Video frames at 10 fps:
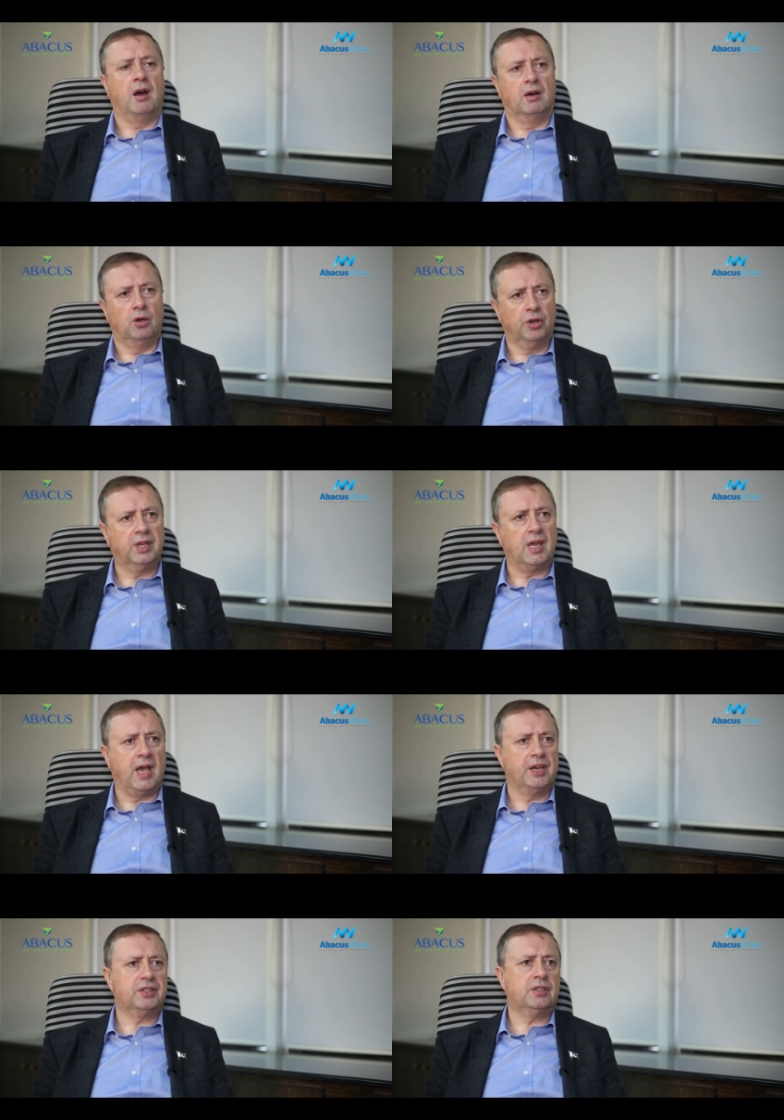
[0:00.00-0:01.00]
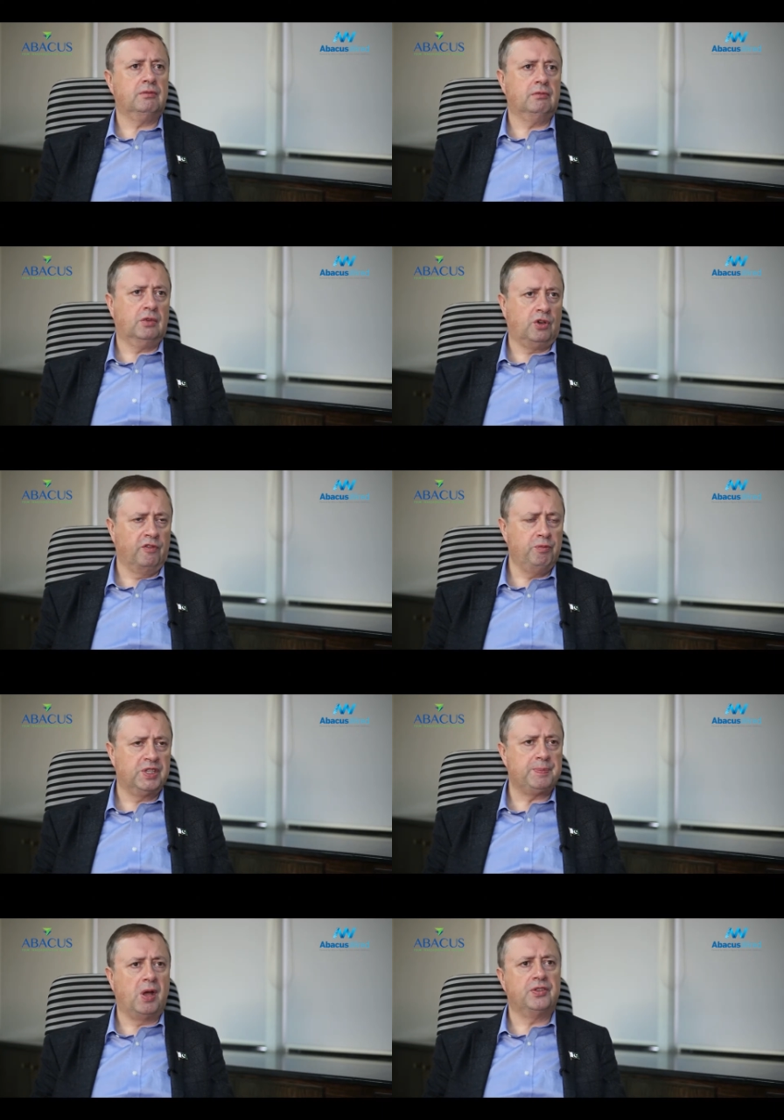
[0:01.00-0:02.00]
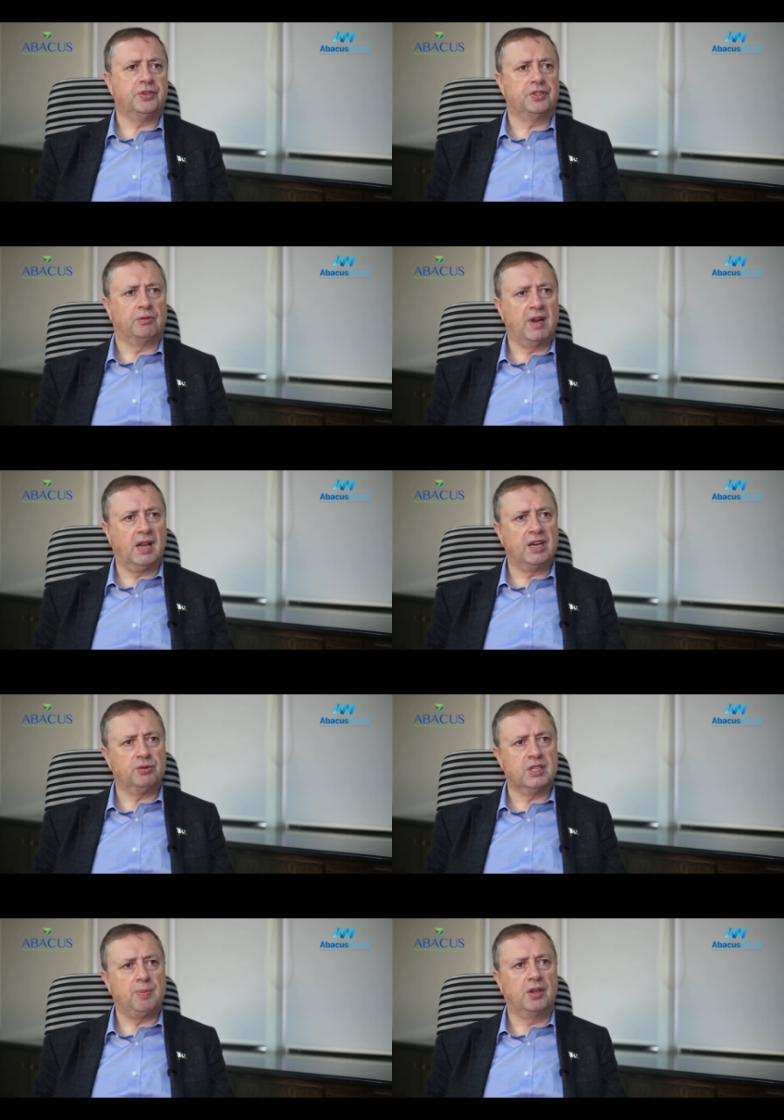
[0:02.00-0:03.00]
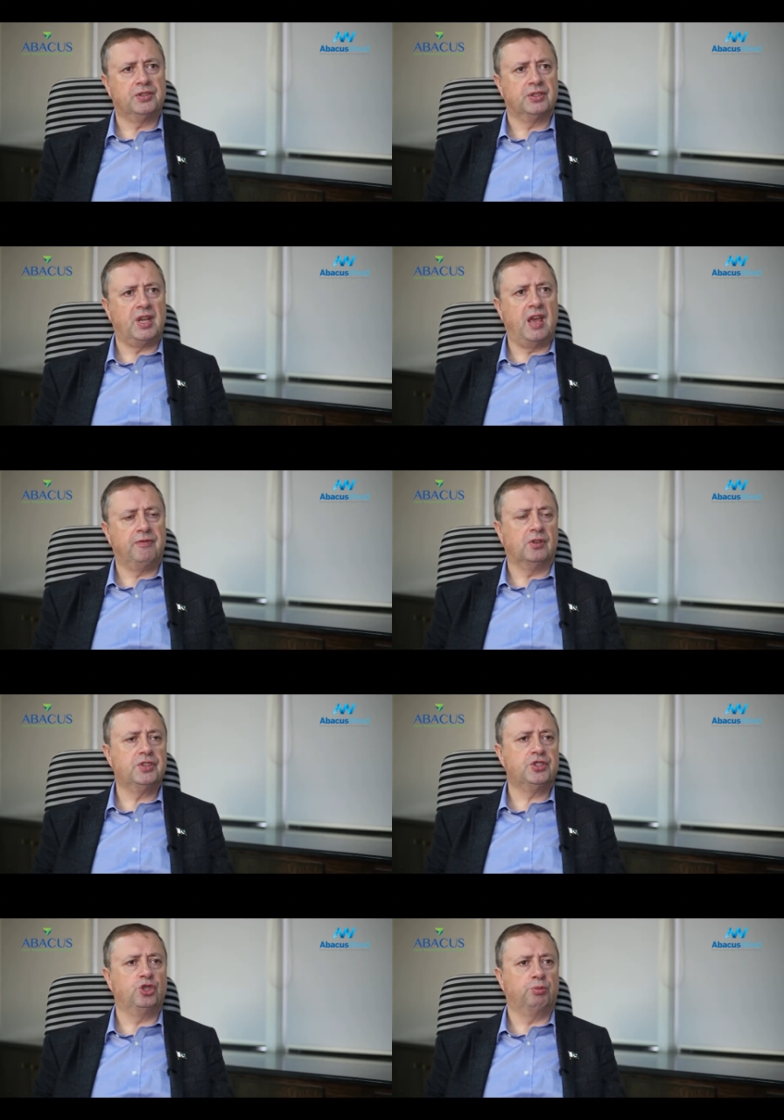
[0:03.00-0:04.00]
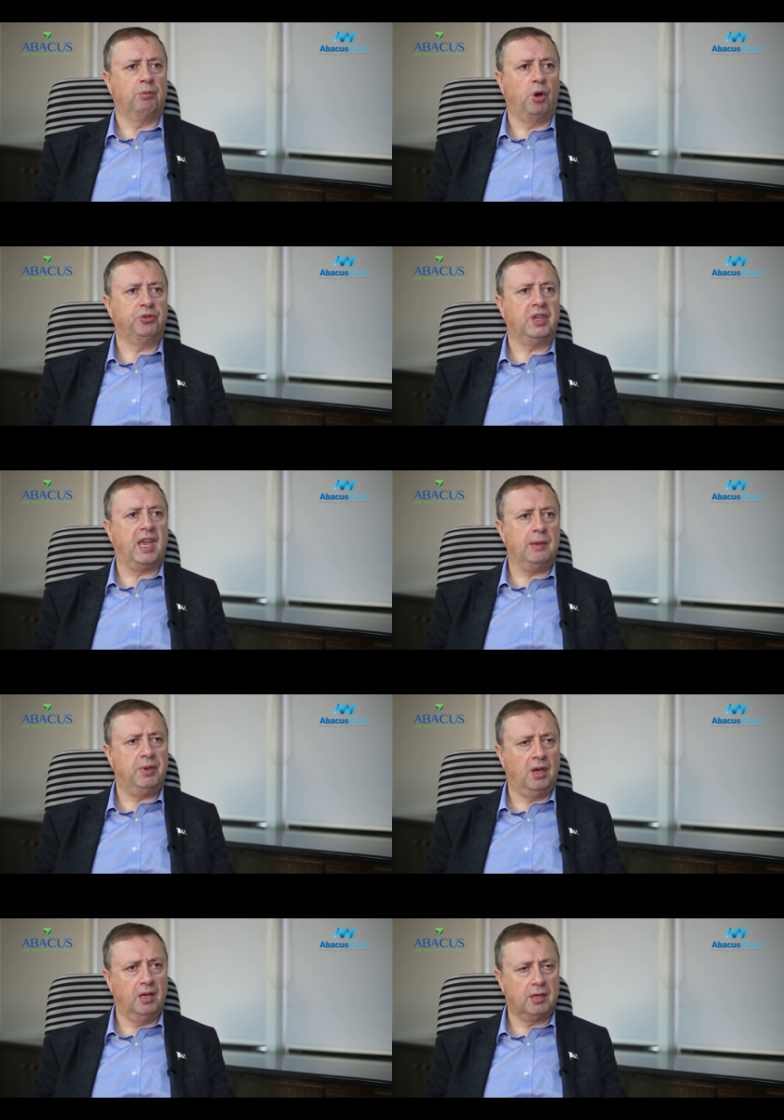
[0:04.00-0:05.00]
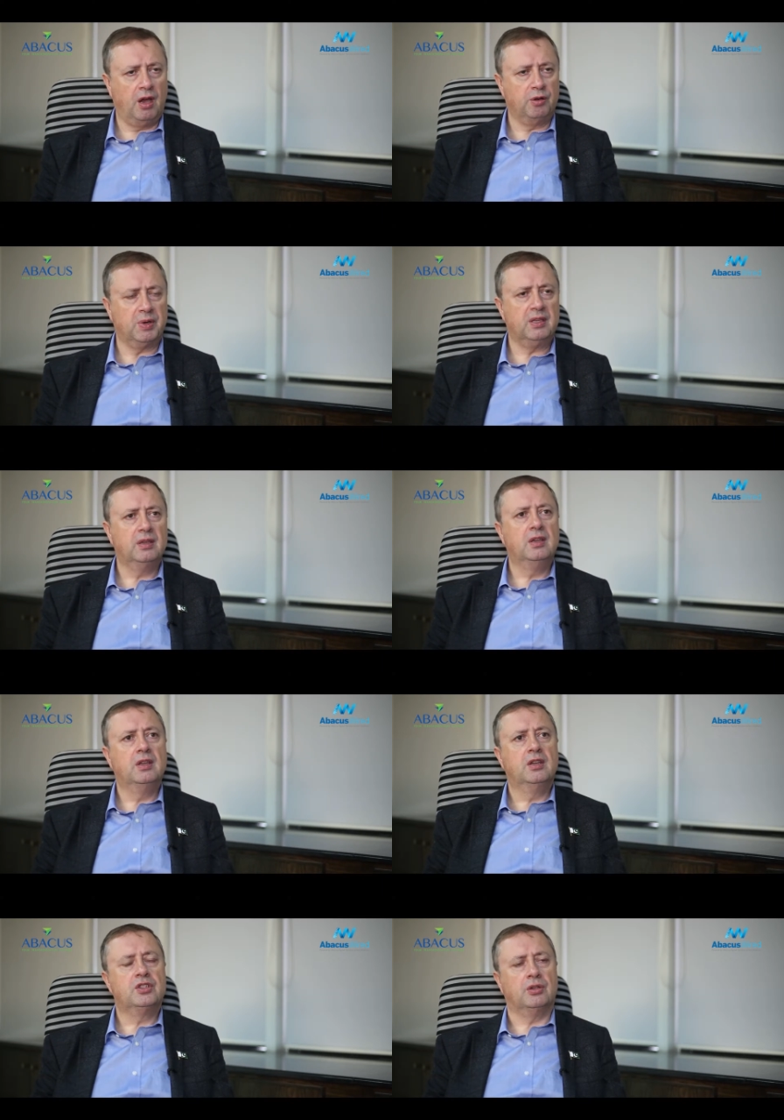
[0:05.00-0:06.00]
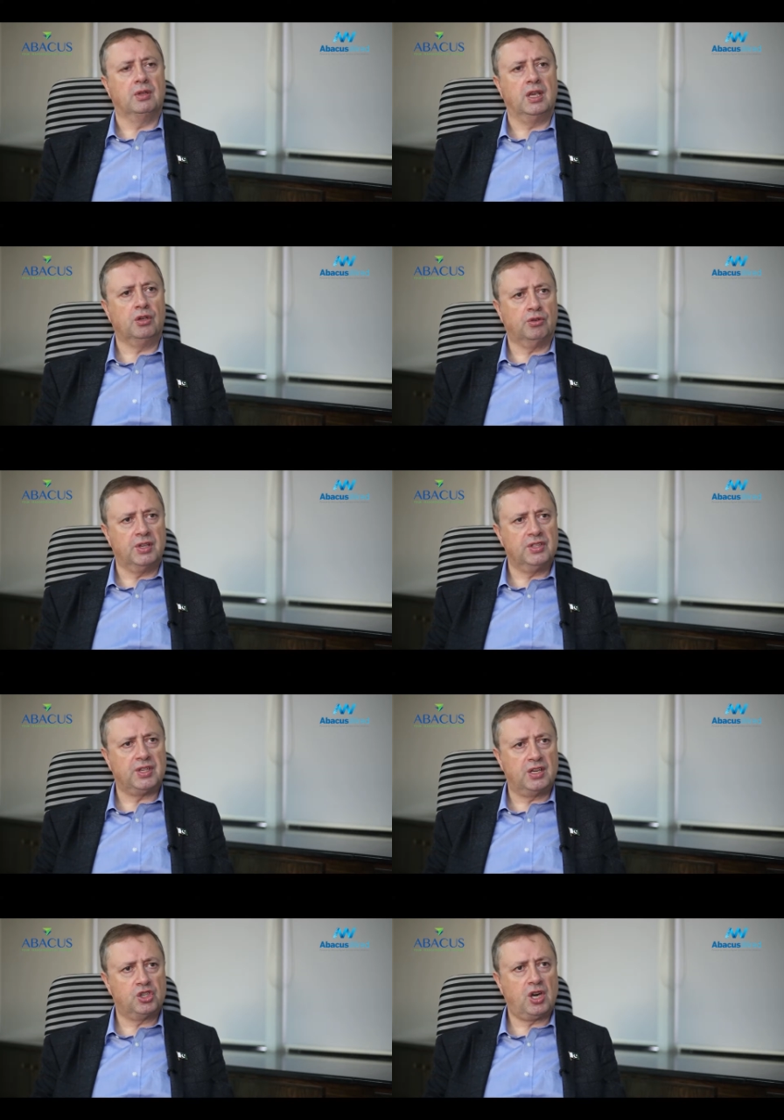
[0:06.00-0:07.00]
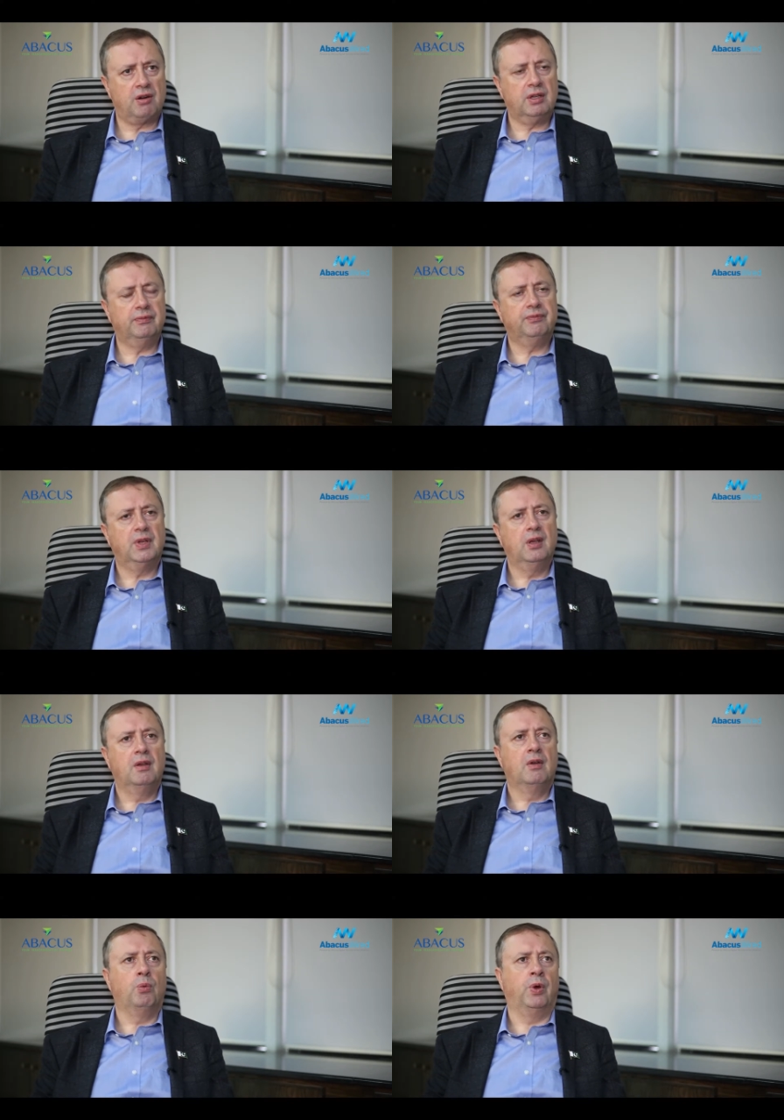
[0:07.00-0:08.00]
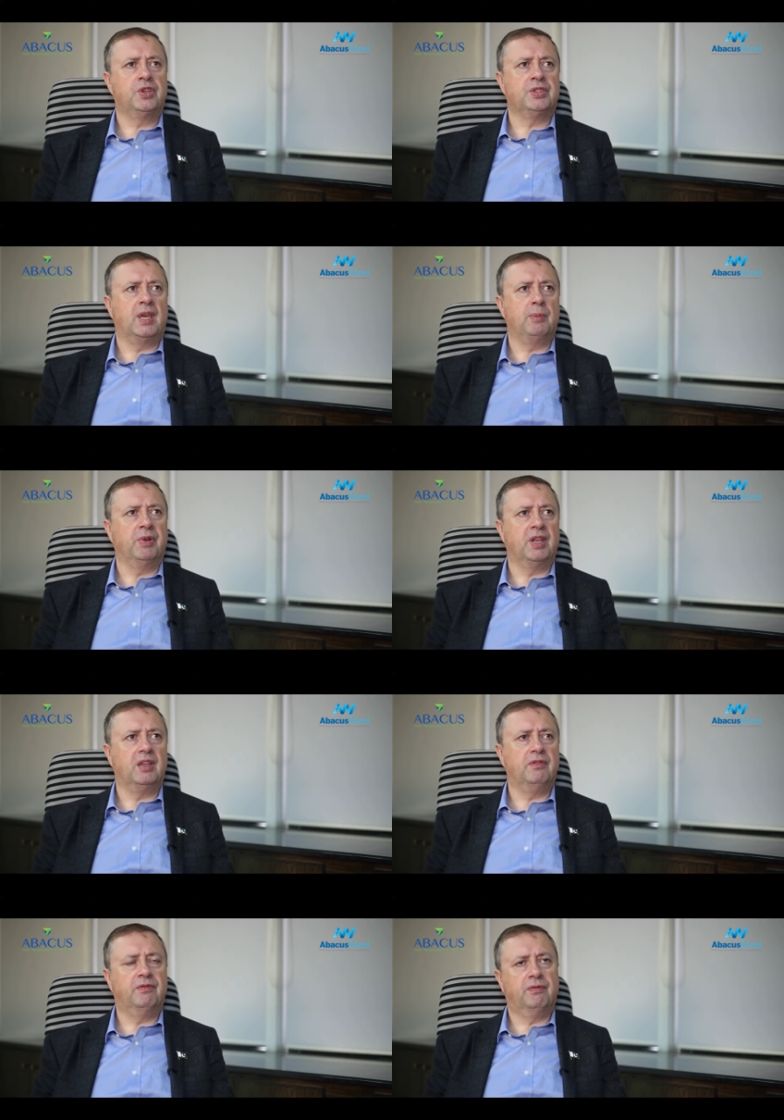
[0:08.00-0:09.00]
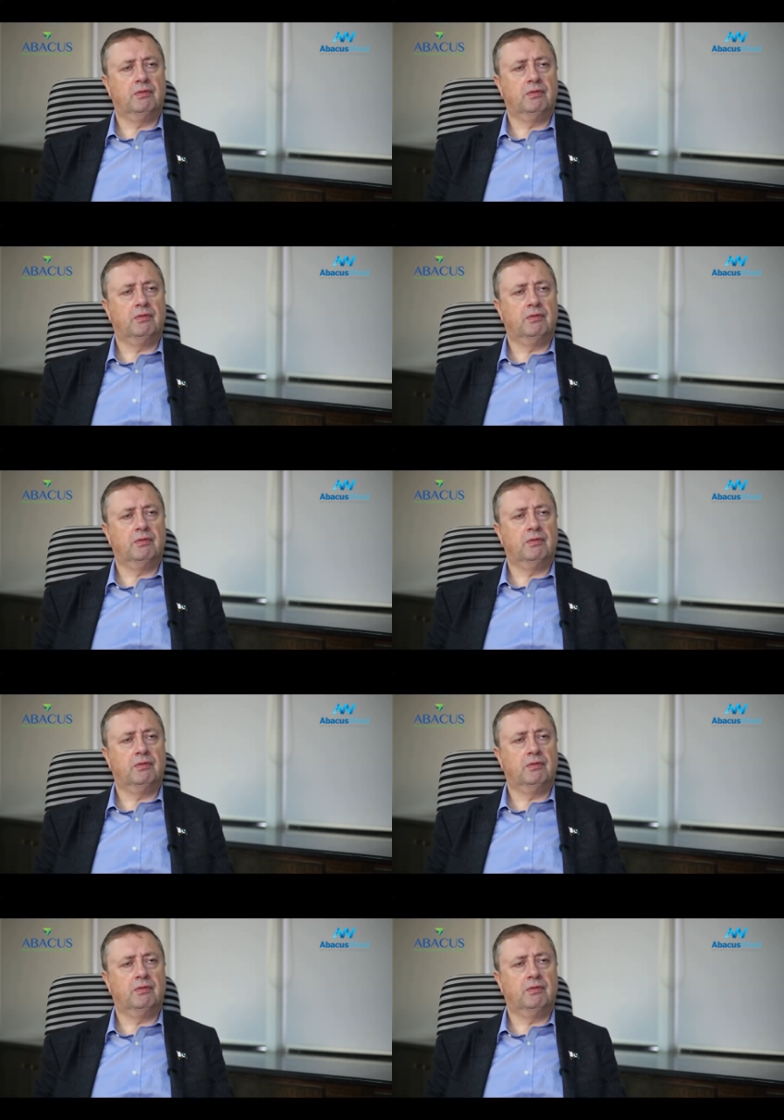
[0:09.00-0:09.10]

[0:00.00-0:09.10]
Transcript: are looking at government-sponsored or regulatory-sponsored efforts to promote the API economy, to increase data sharing, which they believe,